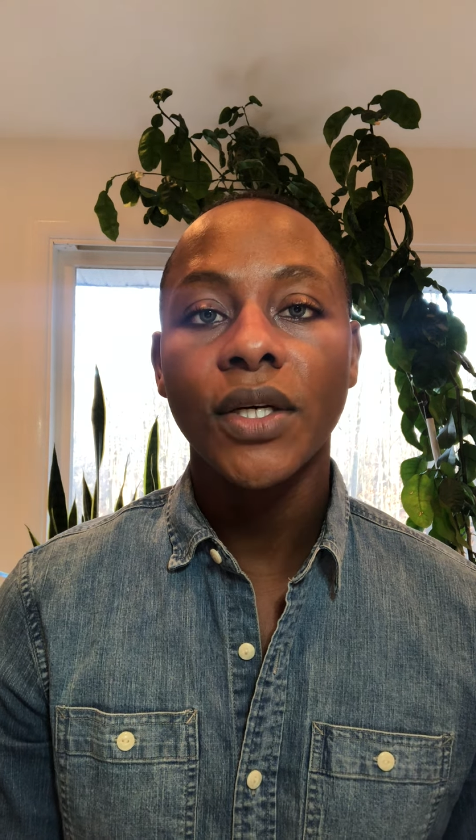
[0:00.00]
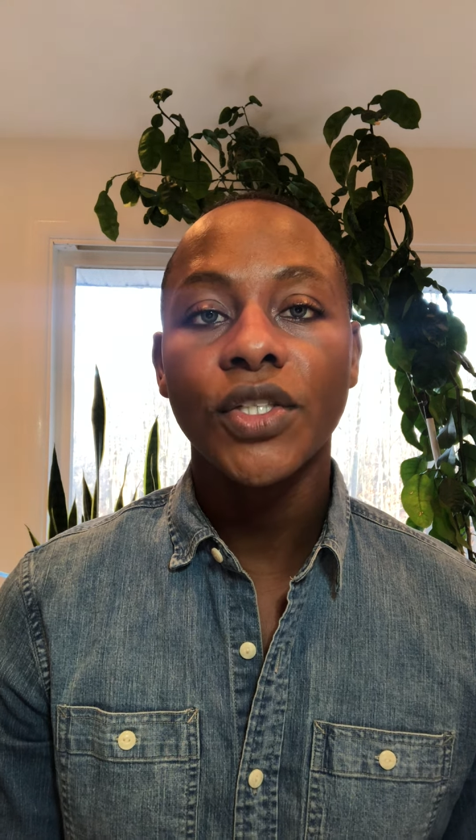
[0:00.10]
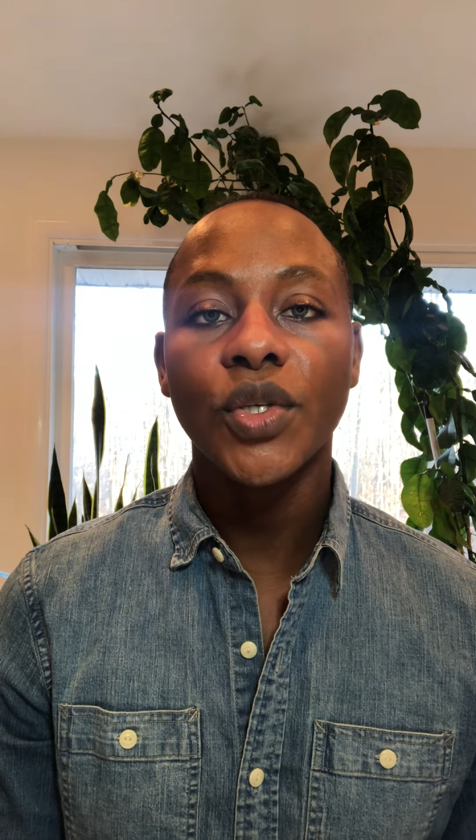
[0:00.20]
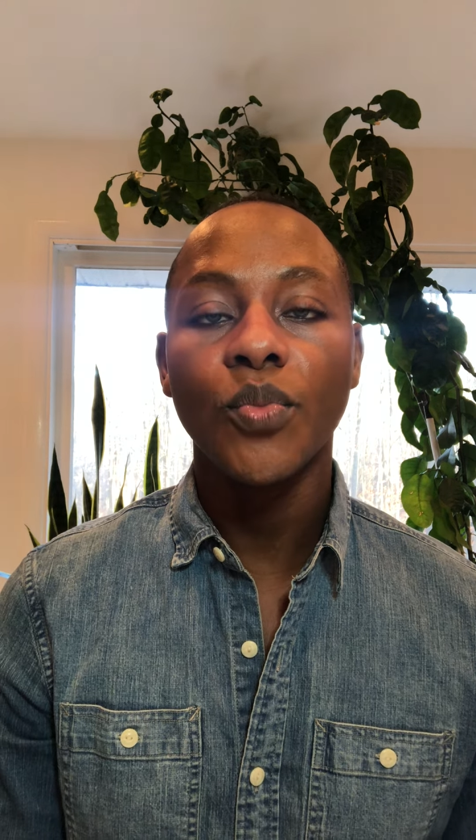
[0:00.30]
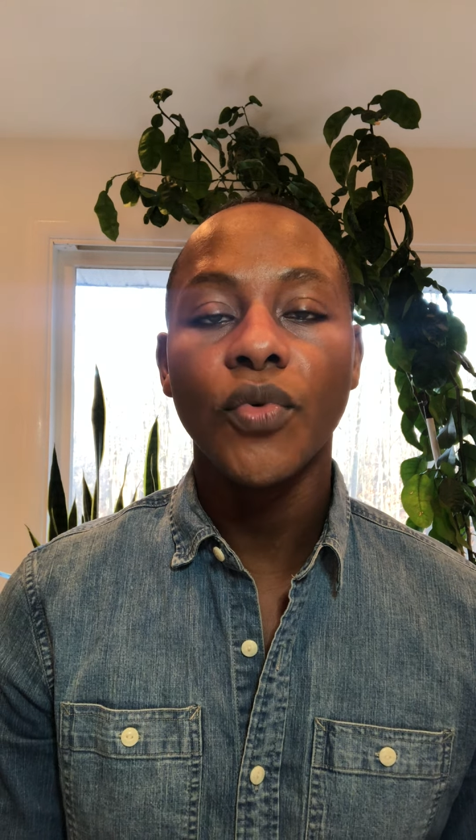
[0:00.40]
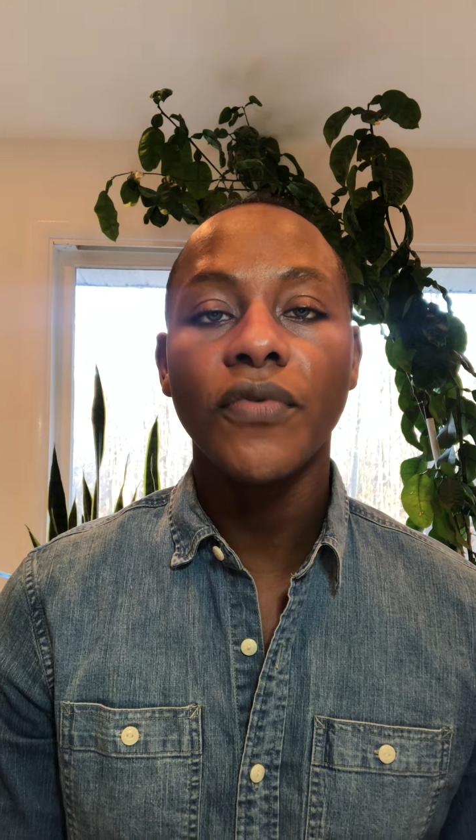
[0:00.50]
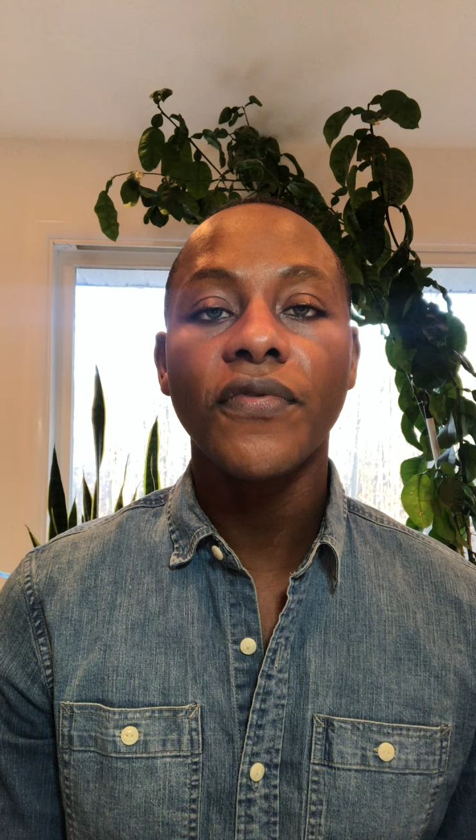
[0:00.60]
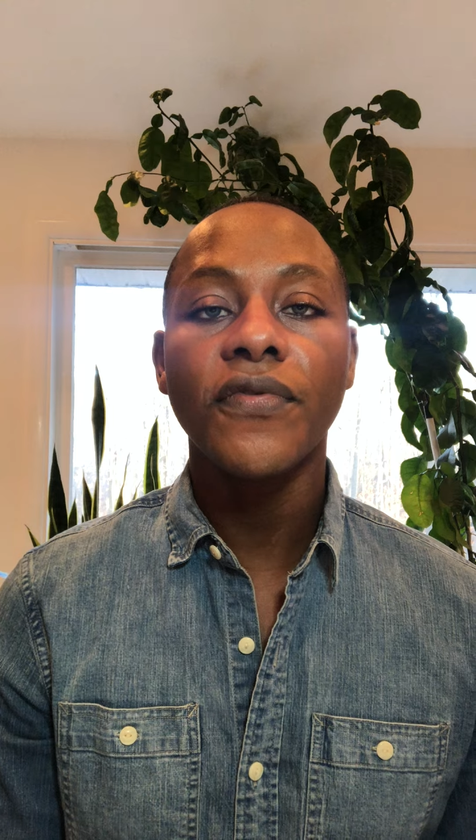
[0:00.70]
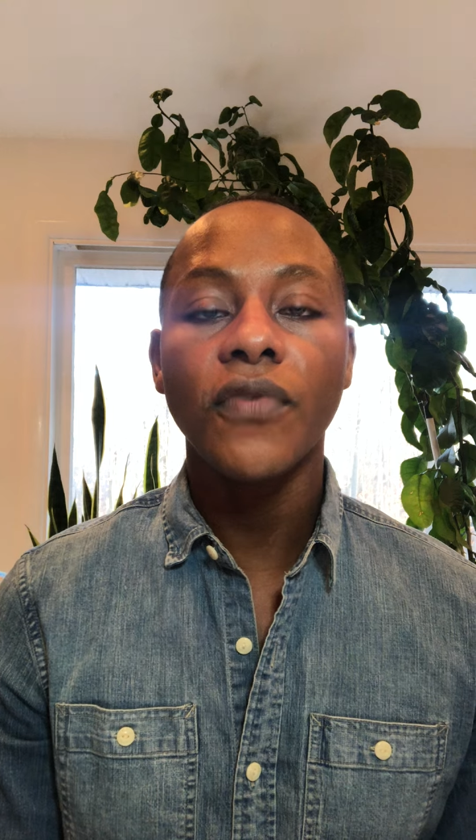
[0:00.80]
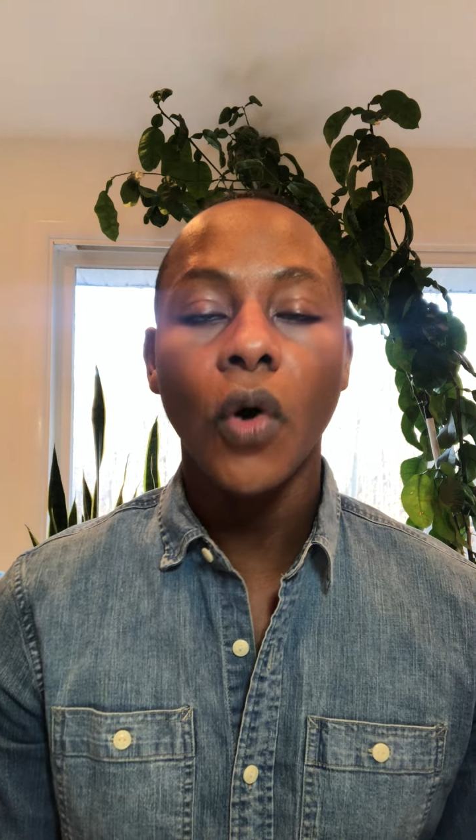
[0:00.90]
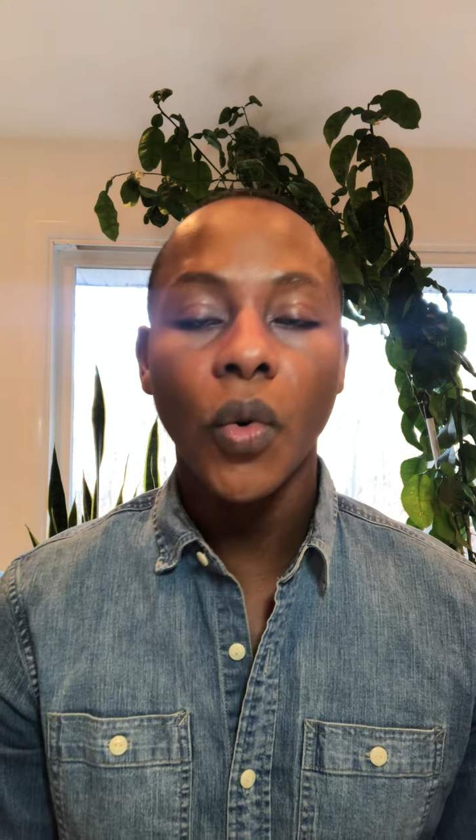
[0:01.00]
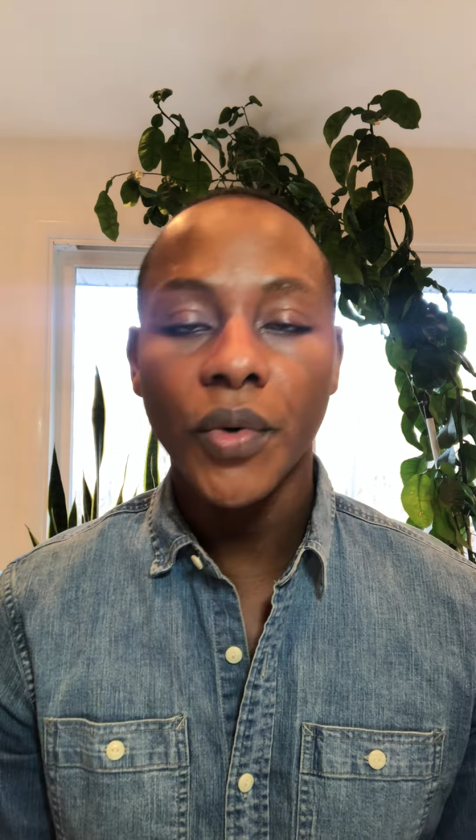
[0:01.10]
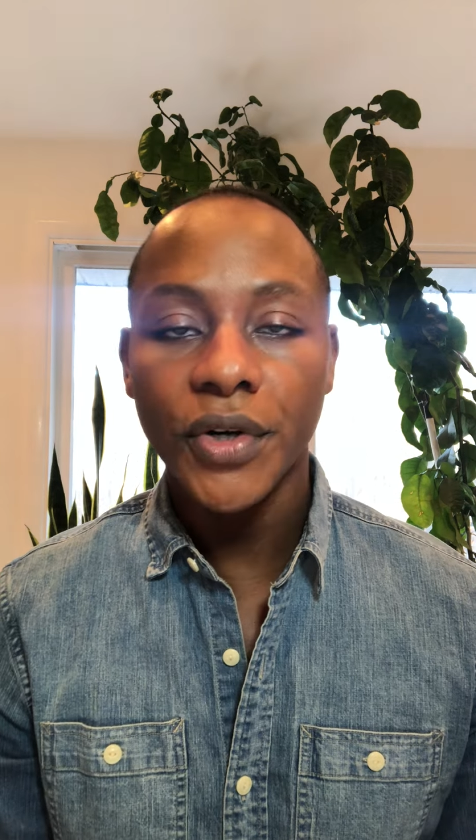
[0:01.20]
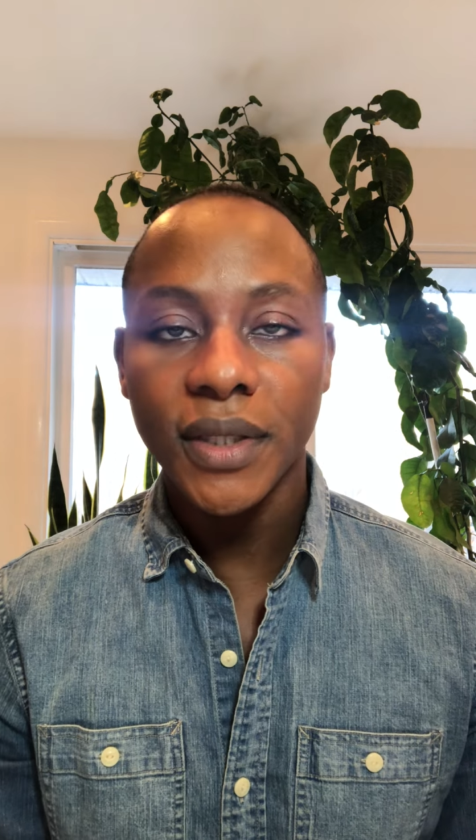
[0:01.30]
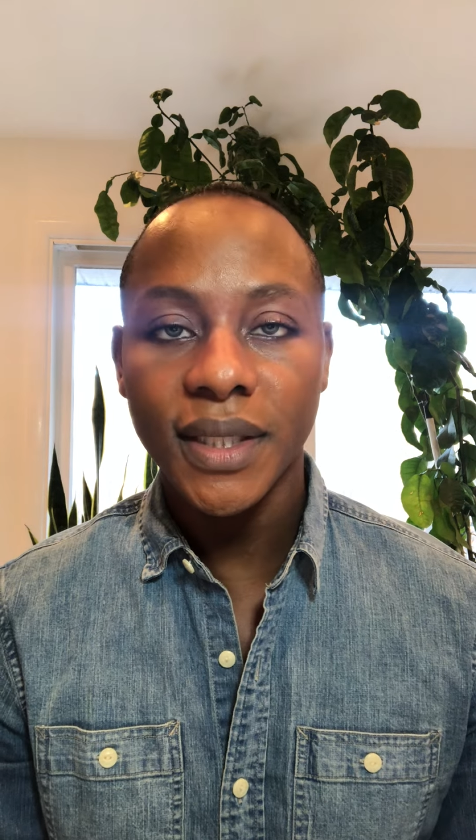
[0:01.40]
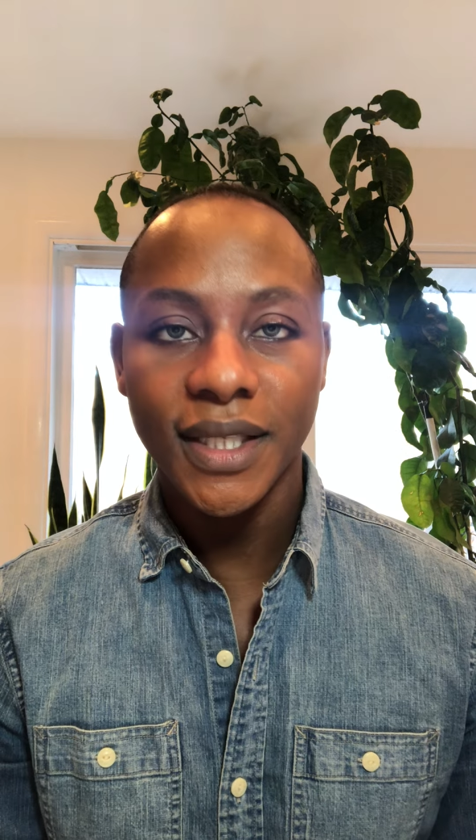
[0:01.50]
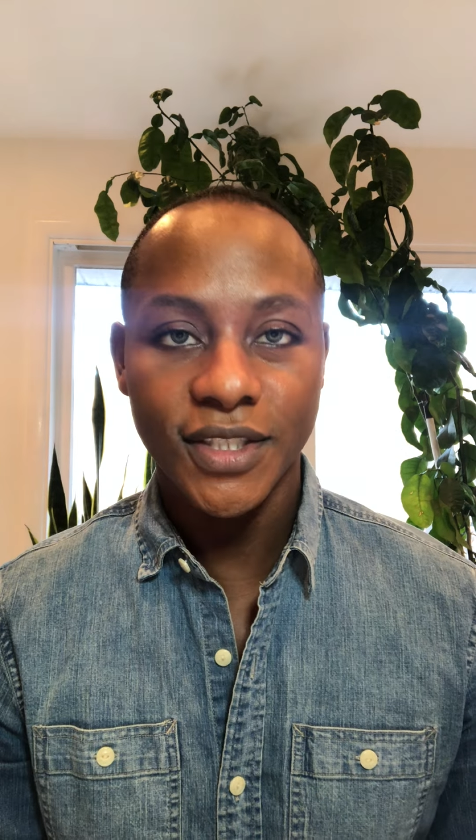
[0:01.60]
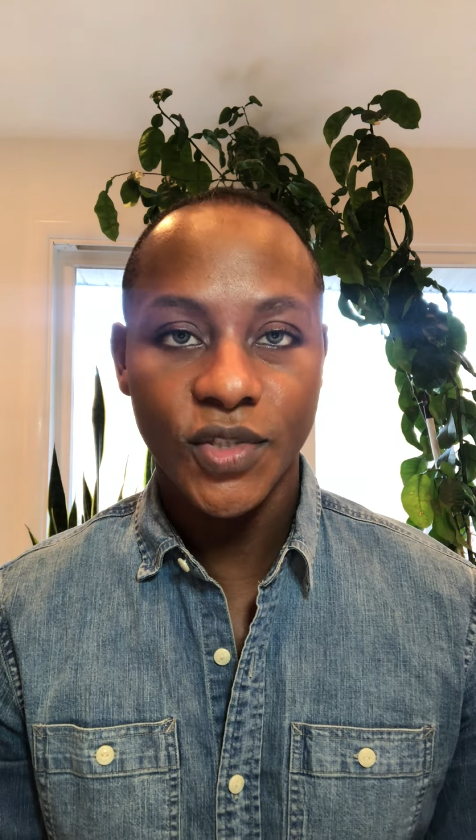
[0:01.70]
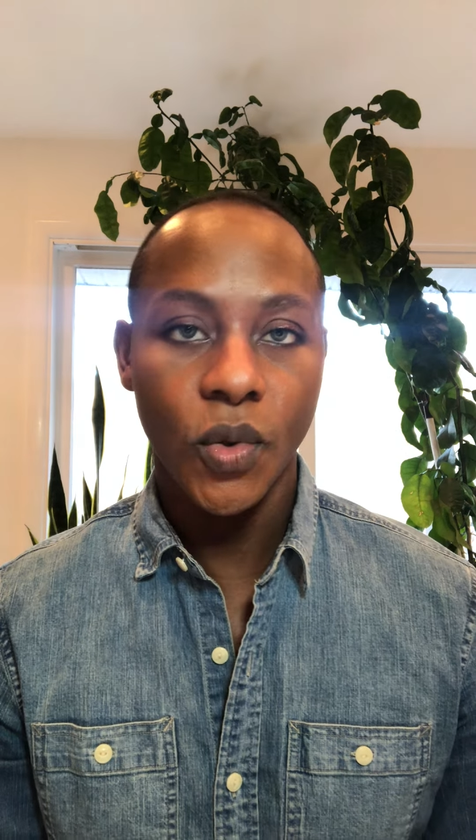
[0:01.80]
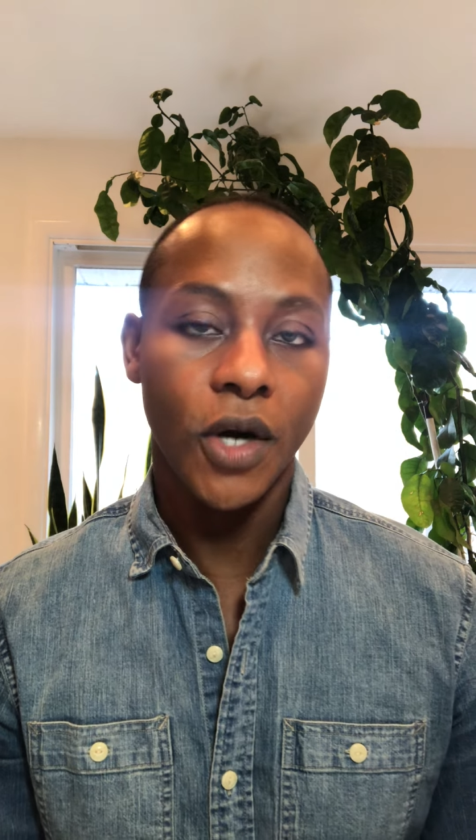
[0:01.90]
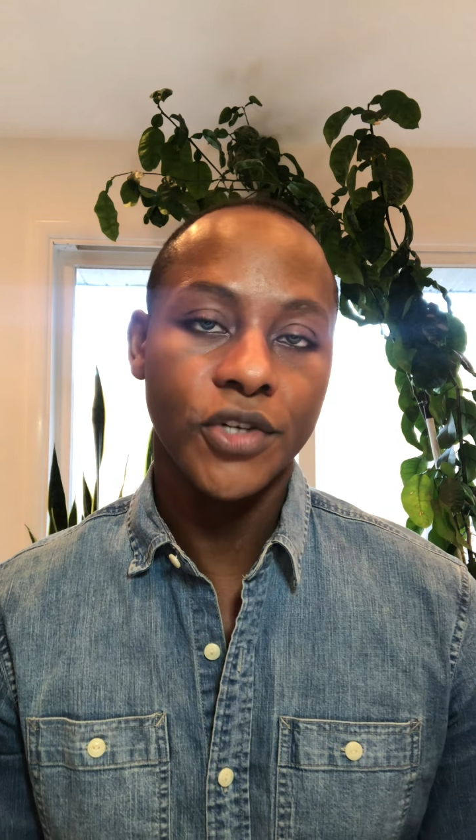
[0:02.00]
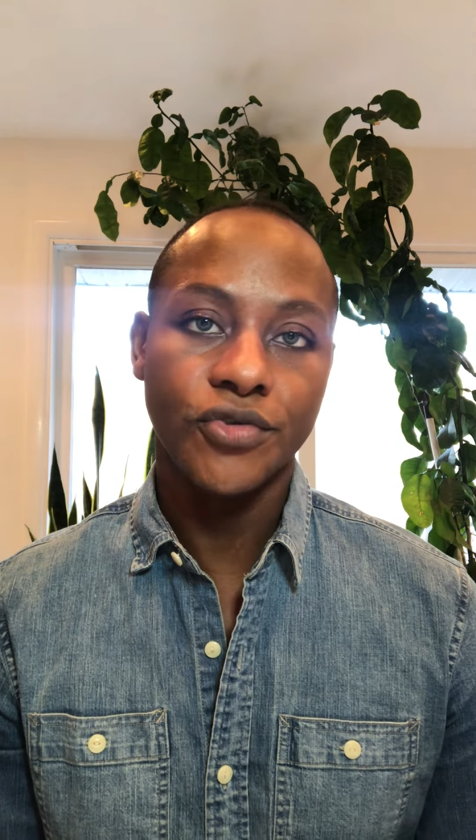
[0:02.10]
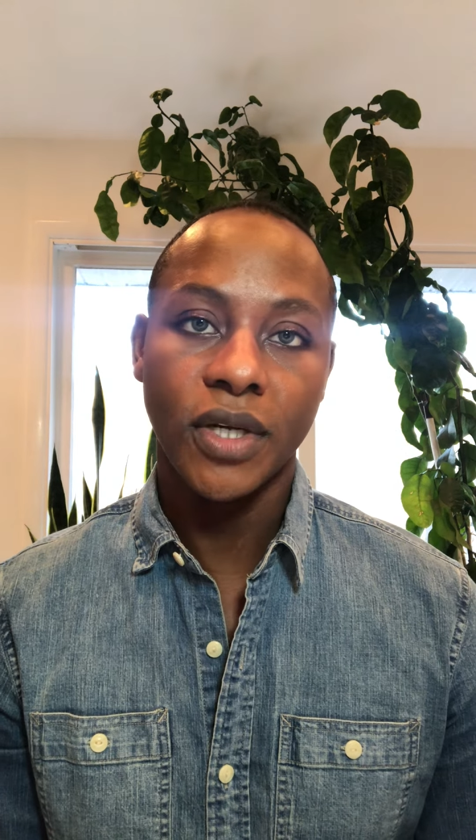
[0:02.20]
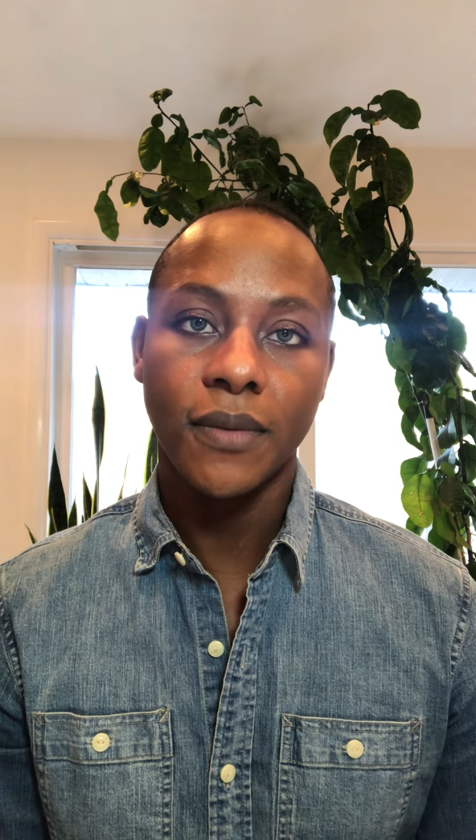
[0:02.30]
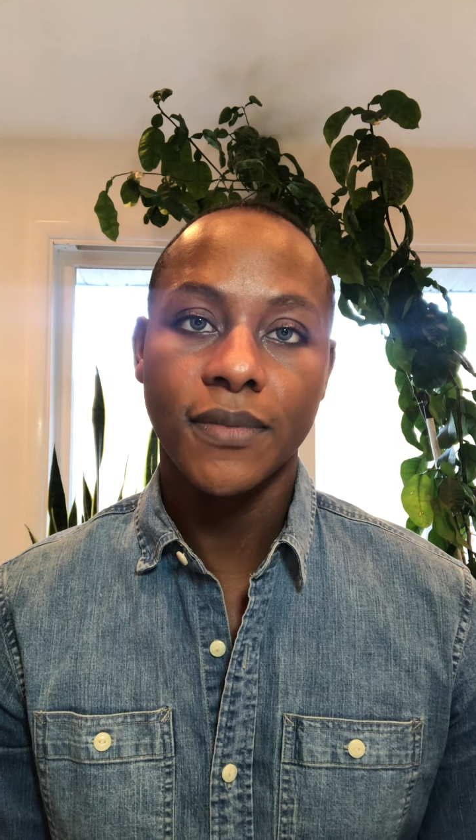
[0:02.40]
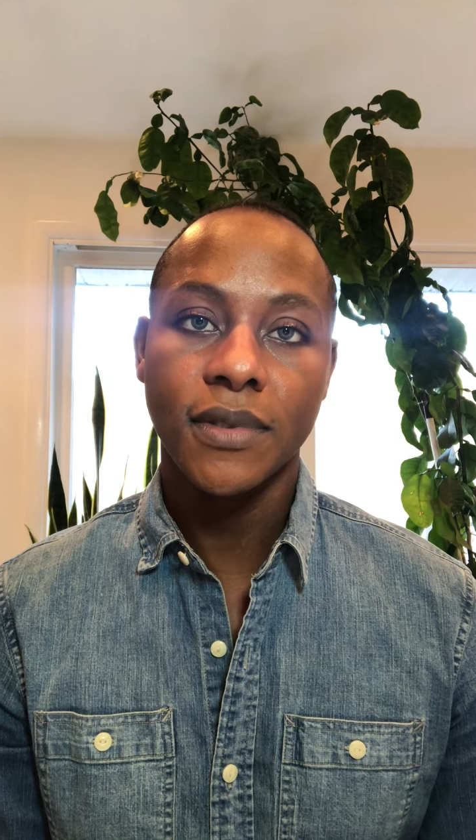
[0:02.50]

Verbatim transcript: to move forward into our dreams.